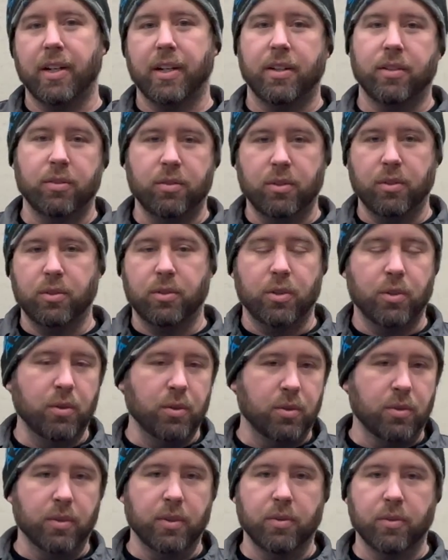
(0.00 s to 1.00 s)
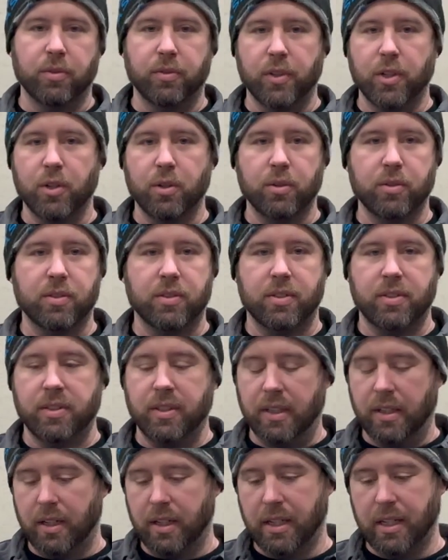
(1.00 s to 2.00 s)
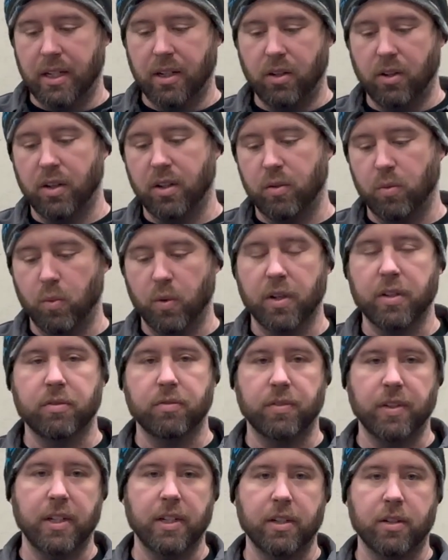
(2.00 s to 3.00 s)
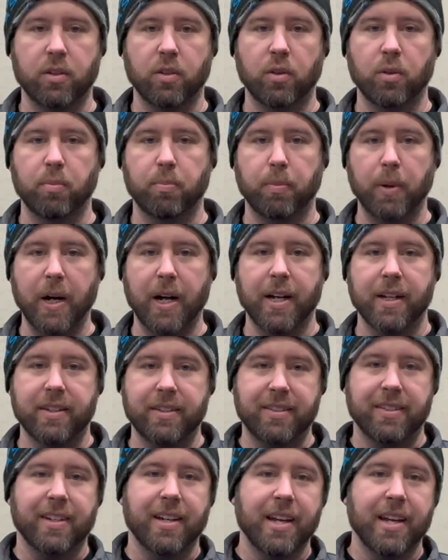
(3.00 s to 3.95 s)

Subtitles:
I don't do 2-3 reviews on one vehicle, but